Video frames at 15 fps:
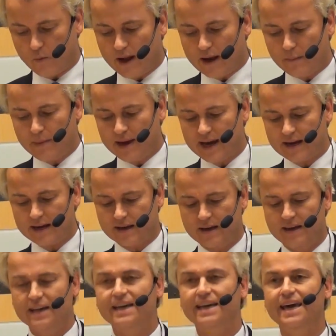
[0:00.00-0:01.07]
Wallenberg
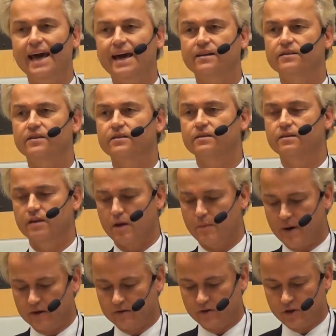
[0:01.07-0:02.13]
cared
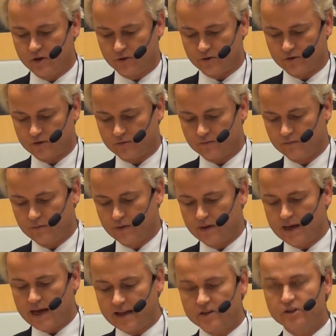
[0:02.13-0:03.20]
about the Jews,
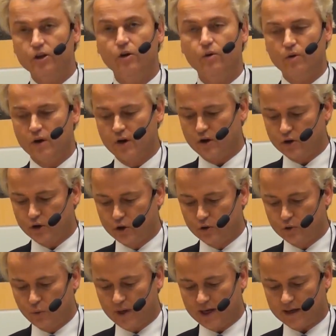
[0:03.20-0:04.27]
and so
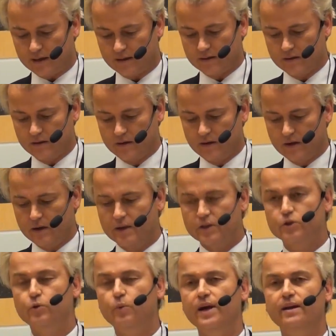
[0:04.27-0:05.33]
should we.
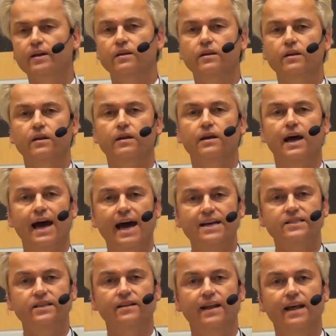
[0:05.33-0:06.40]
Sweden,
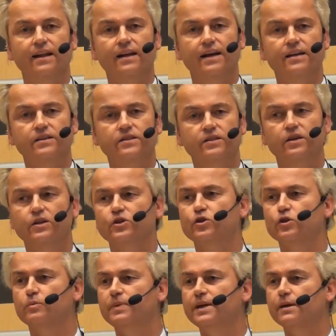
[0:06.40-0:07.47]
as the Netherlands,
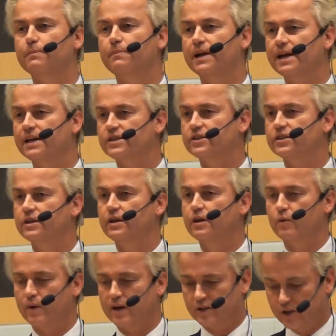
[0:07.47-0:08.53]
should be a place
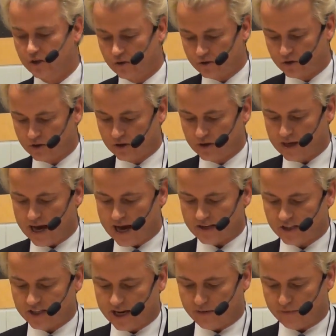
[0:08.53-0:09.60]
where Jews are
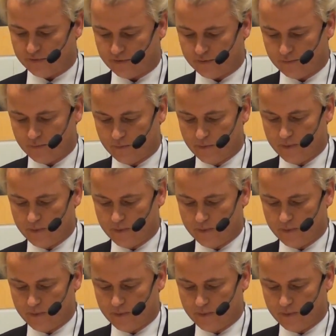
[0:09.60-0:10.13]
safe.